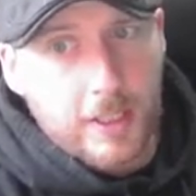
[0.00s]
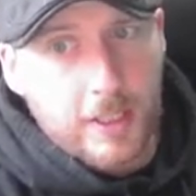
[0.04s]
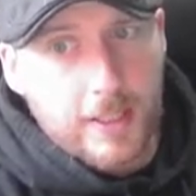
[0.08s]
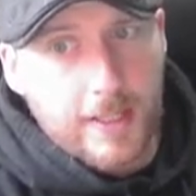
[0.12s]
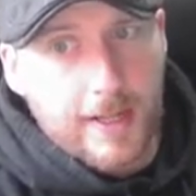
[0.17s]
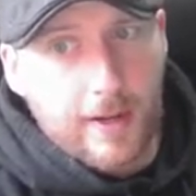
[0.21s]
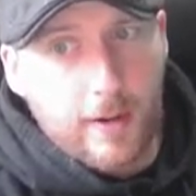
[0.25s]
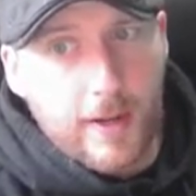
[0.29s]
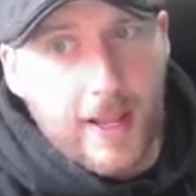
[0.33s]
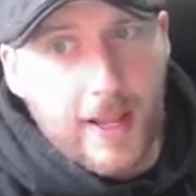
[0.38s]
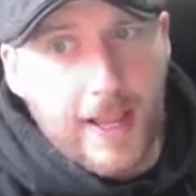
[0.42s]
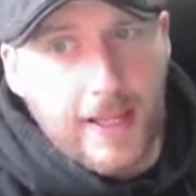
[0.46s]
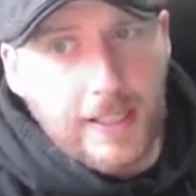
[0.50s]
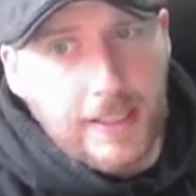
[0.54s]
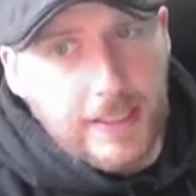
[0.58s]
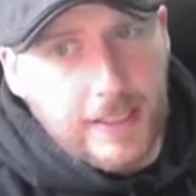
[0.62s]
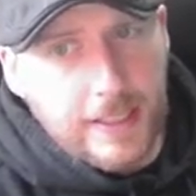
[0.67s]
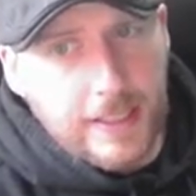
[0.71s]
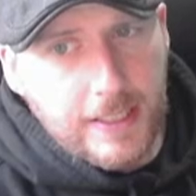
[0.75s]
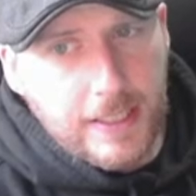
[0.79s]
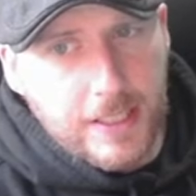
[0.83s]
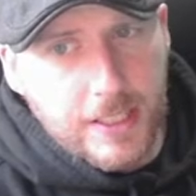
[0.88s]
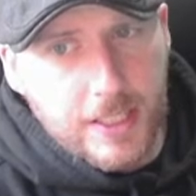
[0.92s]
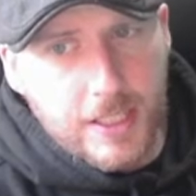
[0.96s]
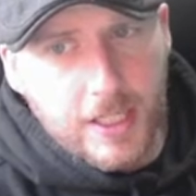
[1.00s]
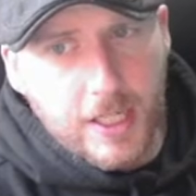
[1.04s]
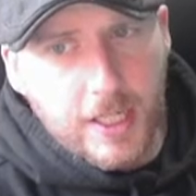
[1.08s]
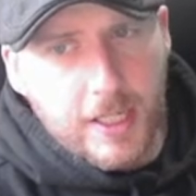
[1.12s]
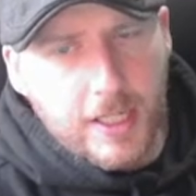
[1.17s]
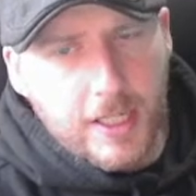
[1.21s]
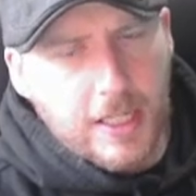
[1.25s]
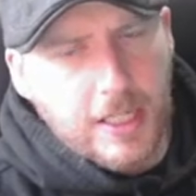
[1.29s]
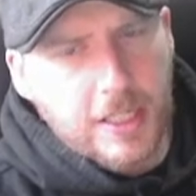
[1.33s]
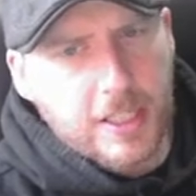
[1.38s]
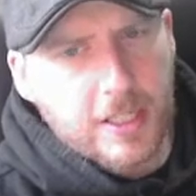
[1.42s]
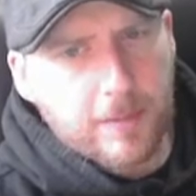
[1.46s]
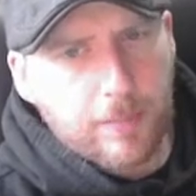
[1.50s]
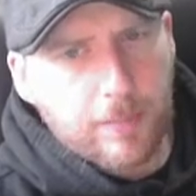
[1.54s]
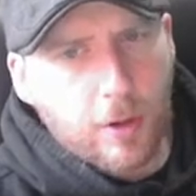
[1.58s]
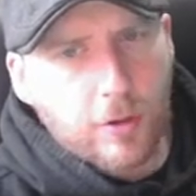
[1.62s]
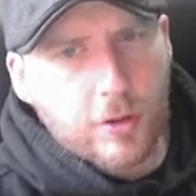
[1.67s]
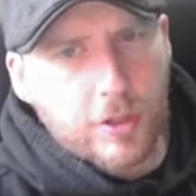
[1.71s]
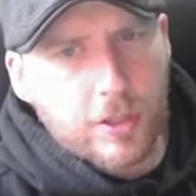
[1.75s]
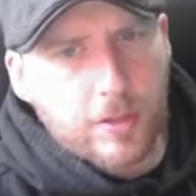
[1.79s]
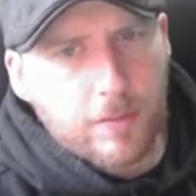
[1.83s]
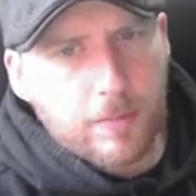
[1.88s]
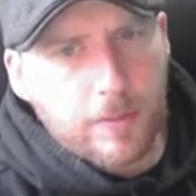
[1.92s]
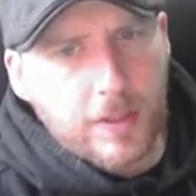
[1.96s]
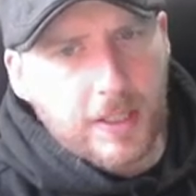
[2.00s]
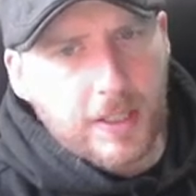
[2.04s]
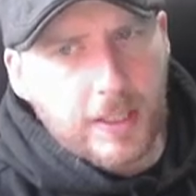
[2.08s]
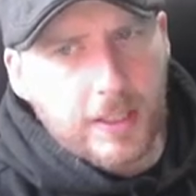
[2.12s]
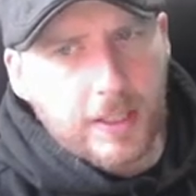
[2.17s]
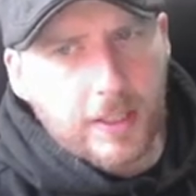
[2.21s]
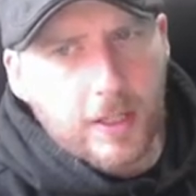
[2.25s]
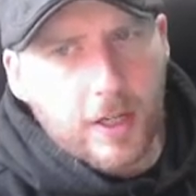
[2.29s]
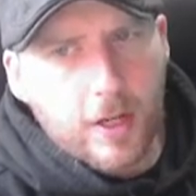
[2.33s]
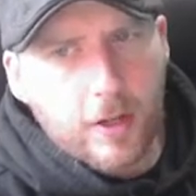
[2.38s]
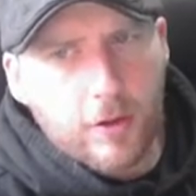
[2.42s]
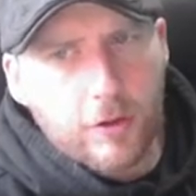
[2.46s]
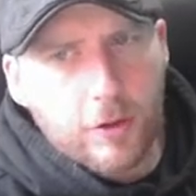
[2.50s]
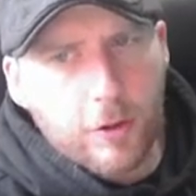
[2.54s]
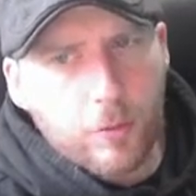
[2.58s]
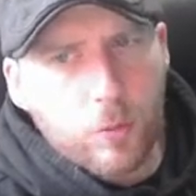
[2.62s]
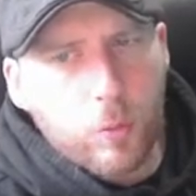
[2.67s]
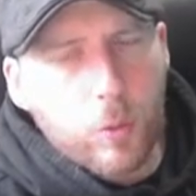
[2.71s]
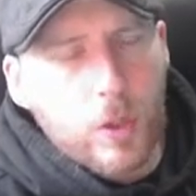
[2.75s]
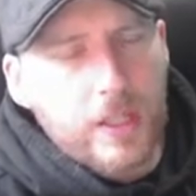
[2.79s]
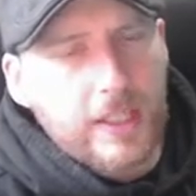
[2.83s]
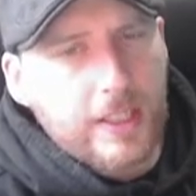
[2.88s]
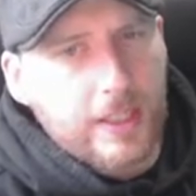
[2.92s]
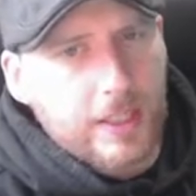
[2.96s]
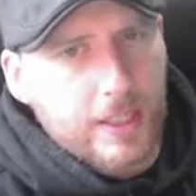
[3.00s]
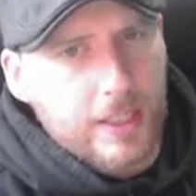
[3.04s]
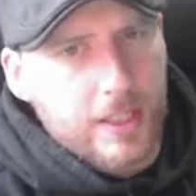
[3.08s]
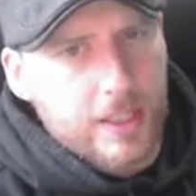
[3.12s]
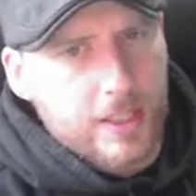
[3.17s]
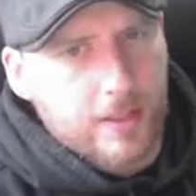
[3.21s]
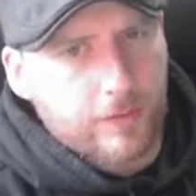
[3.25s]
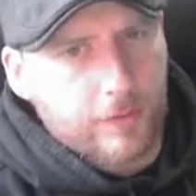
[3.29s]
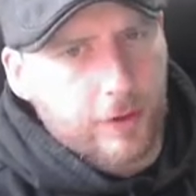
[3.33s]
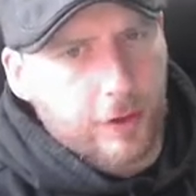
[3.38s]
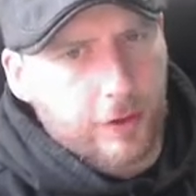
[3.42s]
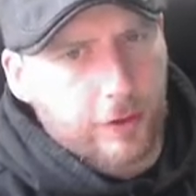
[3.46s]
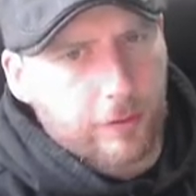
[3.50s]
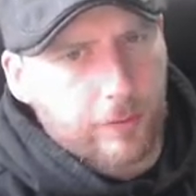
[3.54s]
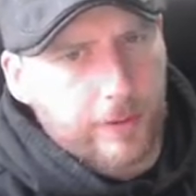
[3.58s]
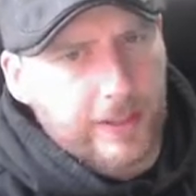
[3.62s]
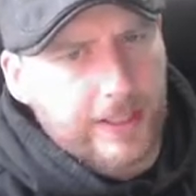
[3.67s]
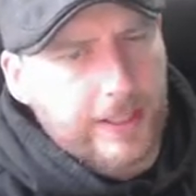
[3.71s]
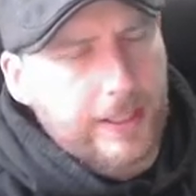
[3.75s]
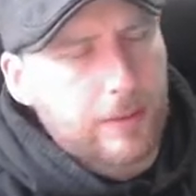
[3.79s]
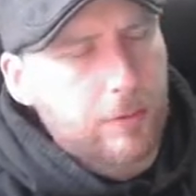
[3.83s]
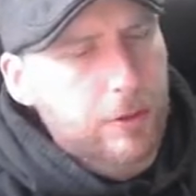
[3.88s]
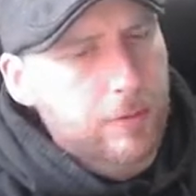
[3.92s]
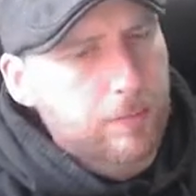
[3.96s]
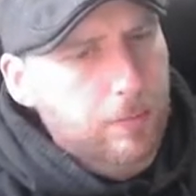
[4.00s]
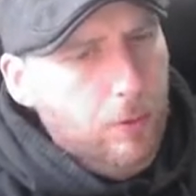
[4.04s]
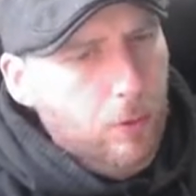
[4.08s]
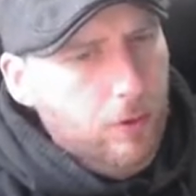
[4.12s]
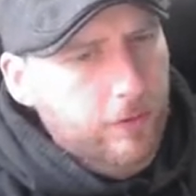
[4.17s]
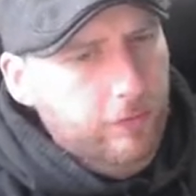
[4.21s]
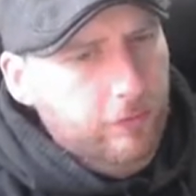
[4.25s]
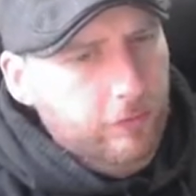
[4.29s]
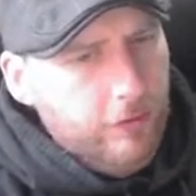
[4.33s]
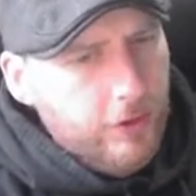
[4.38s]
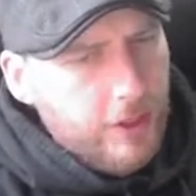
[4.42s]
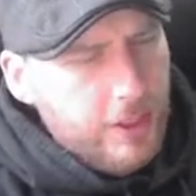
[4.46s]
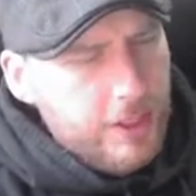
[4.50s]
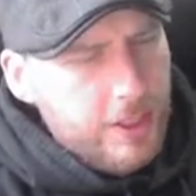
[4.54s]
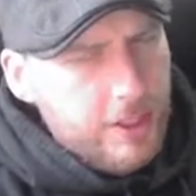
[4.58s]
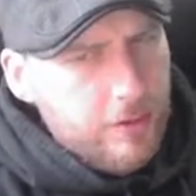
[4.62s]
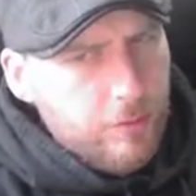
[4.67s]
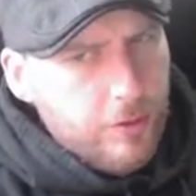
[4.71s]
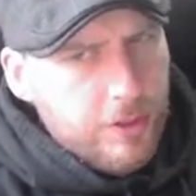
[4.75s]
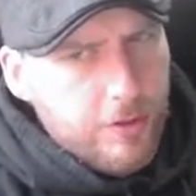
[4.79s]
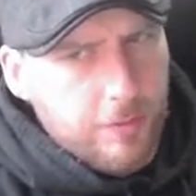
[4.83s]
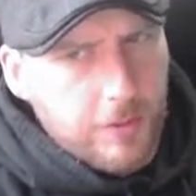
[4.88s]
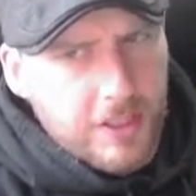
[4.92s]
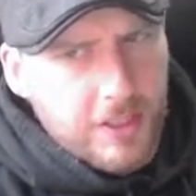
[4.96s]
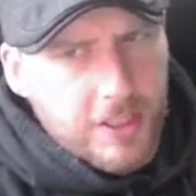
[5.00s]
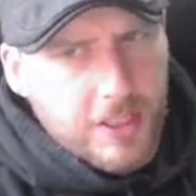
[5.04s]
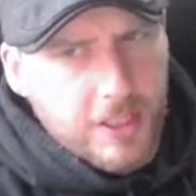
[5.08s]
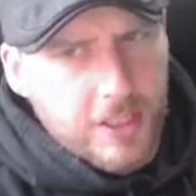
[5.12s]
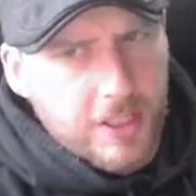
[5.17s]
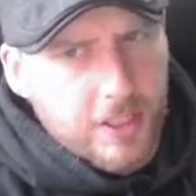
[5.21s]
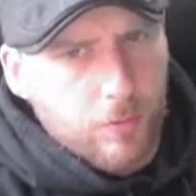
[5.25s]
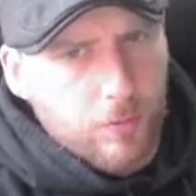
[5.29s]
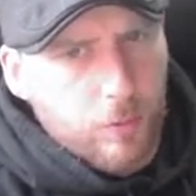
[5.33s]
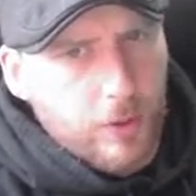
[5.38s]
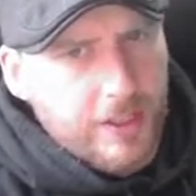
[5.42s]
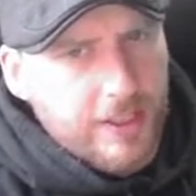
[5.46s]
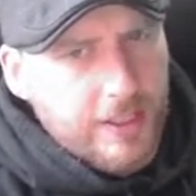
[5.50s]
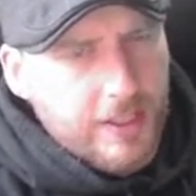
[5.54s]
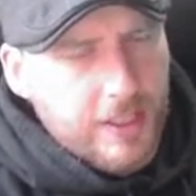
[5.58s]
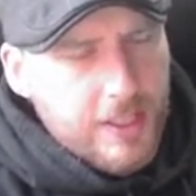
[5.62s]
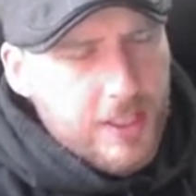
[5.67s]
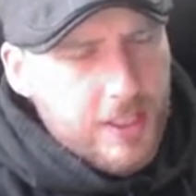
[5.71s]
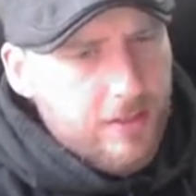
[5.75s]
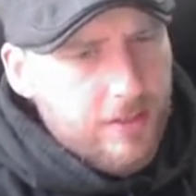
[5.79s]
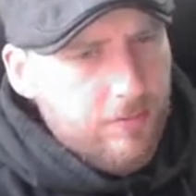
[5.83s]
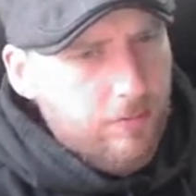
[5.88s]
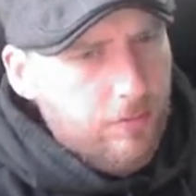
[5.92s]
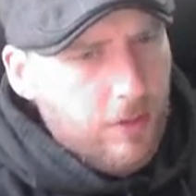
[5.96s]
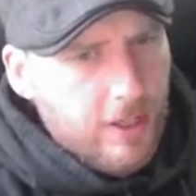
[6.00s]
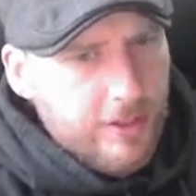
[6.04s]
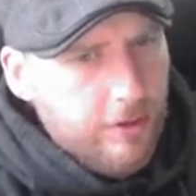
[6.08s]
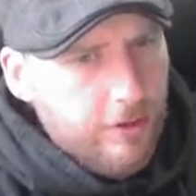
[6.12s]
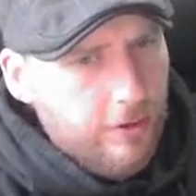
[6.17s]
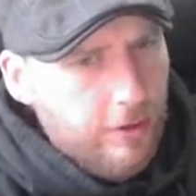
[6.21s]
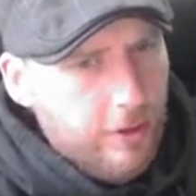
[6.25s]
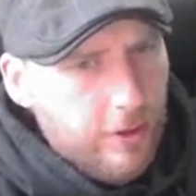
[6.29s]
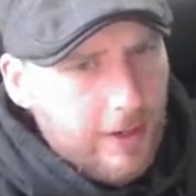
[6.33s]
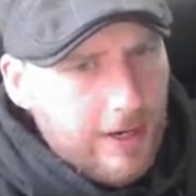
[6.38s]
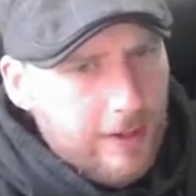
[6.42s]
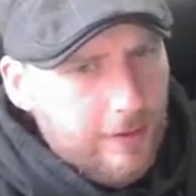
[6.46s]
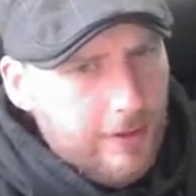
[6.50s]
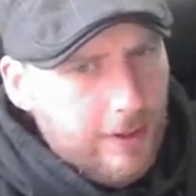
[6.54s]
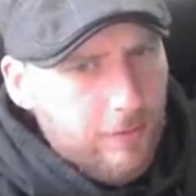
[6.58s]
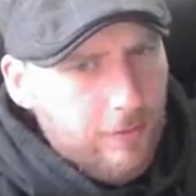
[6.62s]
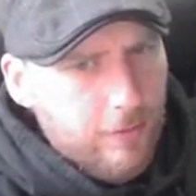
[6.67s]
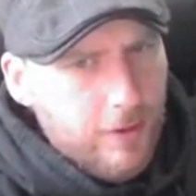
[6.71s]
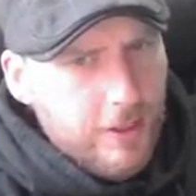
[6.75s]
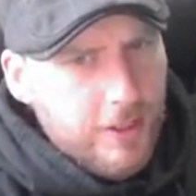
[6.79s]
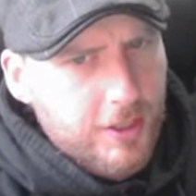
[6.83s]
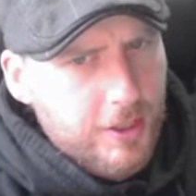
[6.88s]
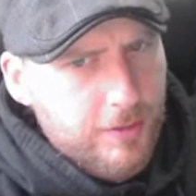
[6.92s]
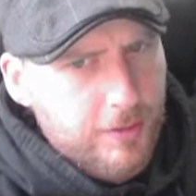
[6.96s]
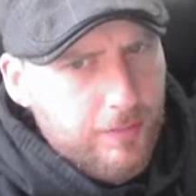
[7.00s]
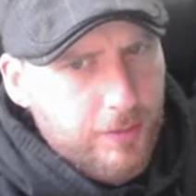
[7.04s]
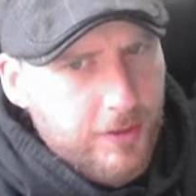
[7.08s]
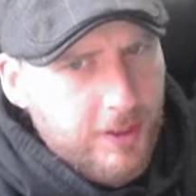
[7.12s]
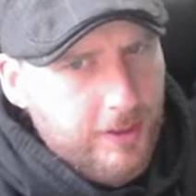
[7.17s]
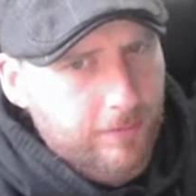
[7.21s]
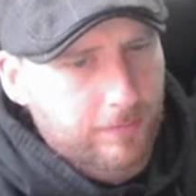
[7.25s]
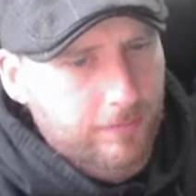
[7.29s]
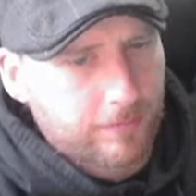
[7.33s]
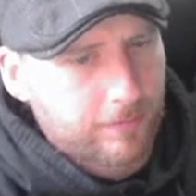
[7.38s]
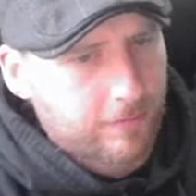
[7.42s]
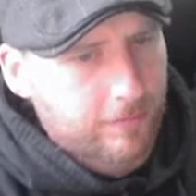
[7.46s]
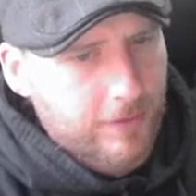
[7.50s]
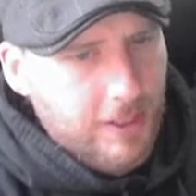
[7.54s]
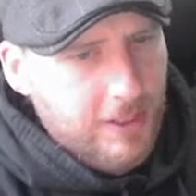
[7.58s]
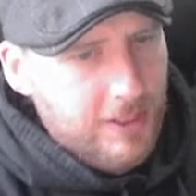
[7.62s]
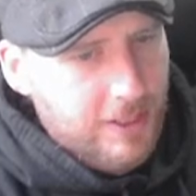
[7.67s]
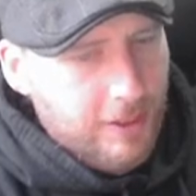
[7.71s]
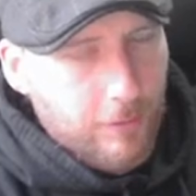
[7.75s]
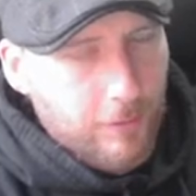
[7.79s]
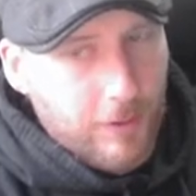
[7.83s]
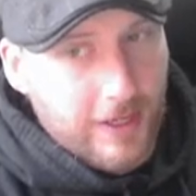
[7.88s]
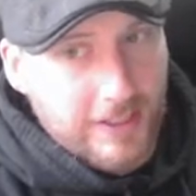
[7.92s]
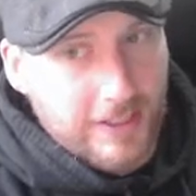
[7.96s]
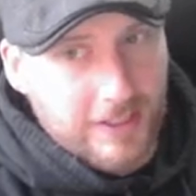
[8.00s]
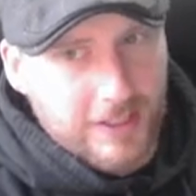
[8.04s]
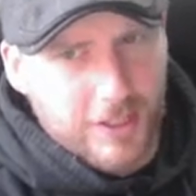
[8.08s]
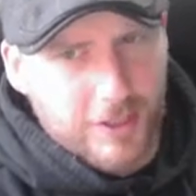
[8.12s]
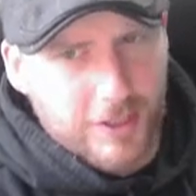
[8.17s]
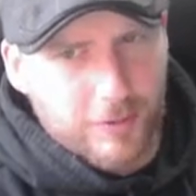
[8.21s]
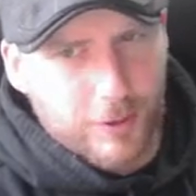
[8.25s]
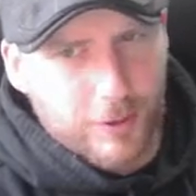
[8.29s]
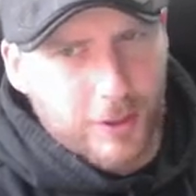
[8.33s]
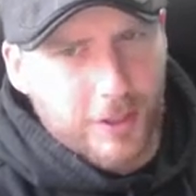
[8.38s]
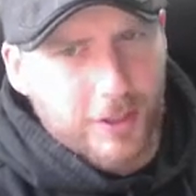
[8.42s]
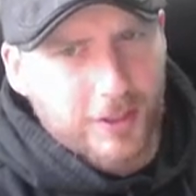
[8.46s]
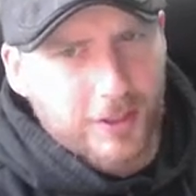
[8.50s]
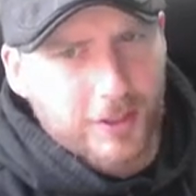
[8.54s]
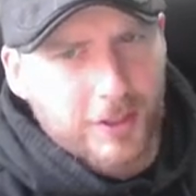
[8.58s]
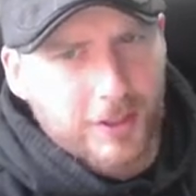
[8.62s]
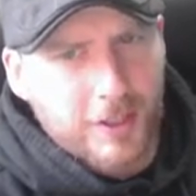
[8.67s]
Now Hades is supposed to be the weakest of the 3. He was born first, which means he's the weakest. I don't know how that works, but that's the way it does work.